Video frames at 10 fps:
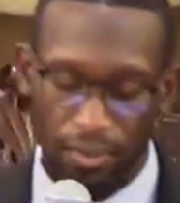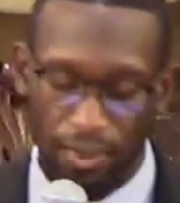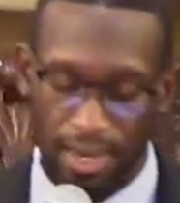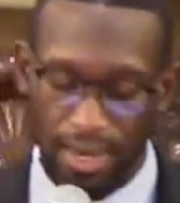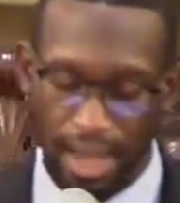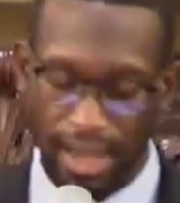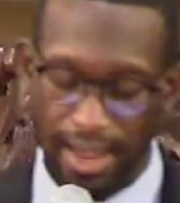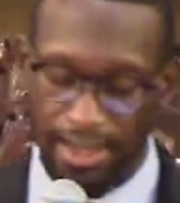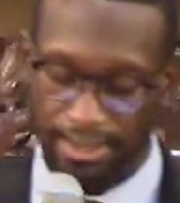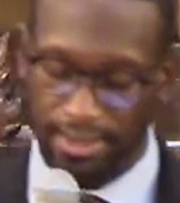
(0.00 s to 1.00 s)
what God
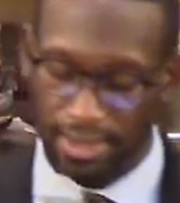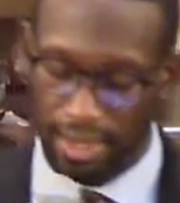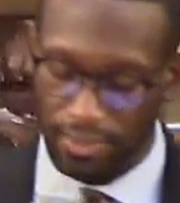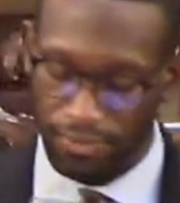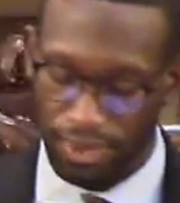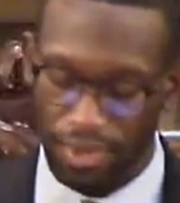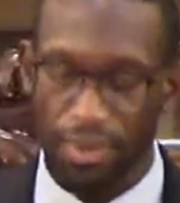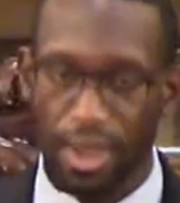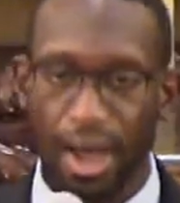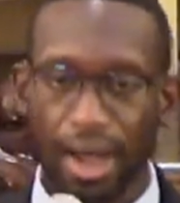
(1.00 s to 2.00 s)
has done for you,
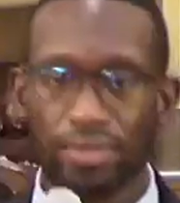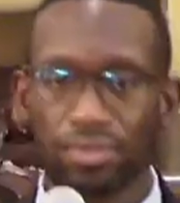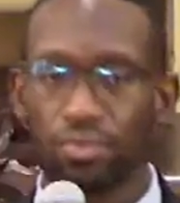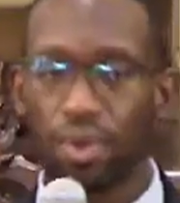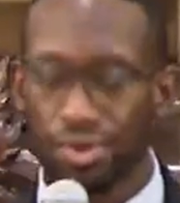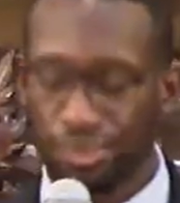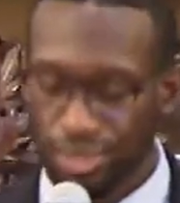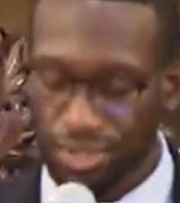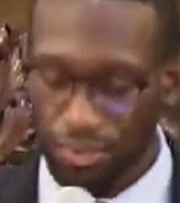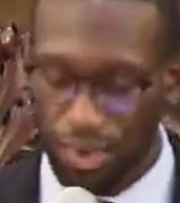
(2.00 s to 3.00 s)
God's
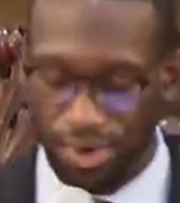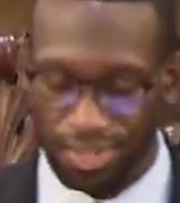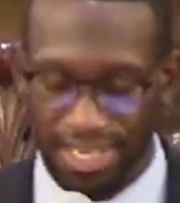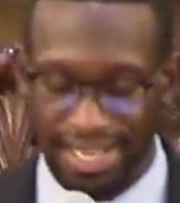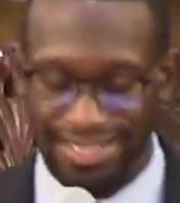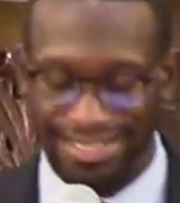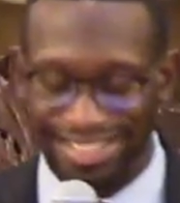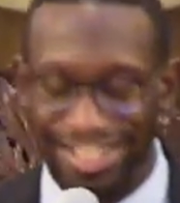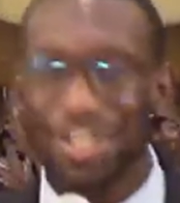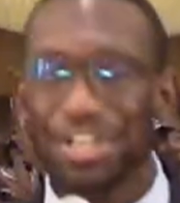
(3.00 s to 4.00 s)
wondrous works,
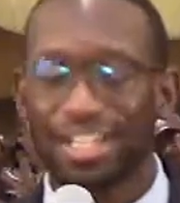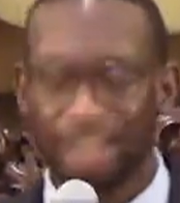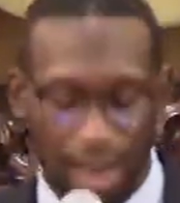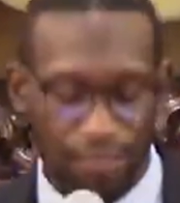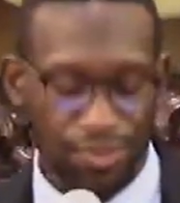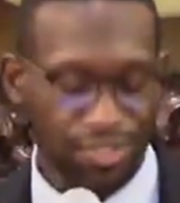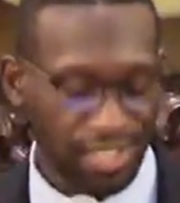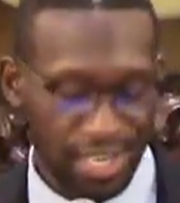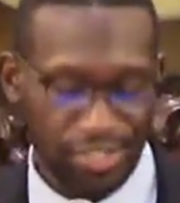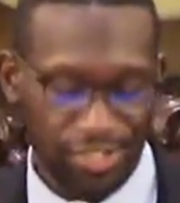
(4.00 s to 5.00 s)
is good
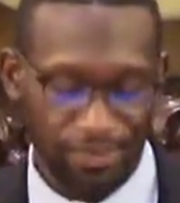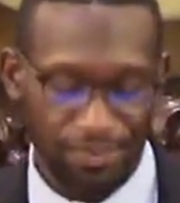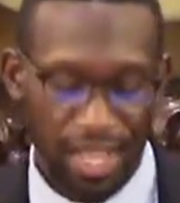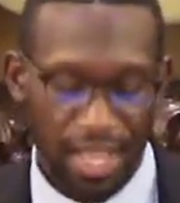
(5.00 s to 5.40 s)
conversation.